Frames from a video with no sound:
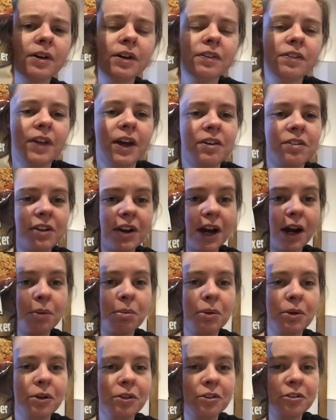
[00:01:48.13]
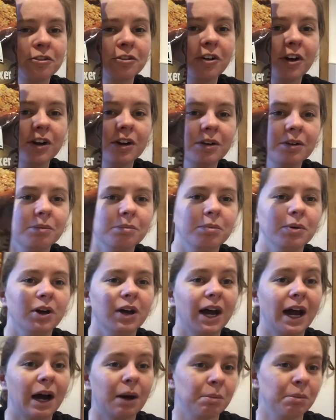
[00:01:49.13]
They have an apple on the front, but
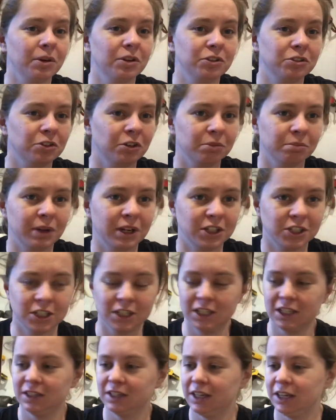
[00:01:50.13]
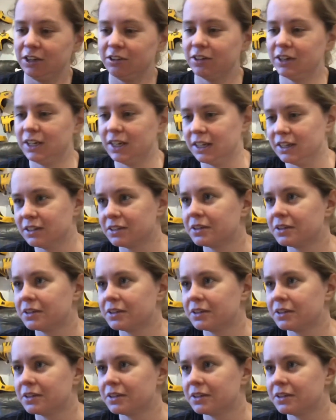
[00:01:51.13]
apple is not mentioned in the ingredients.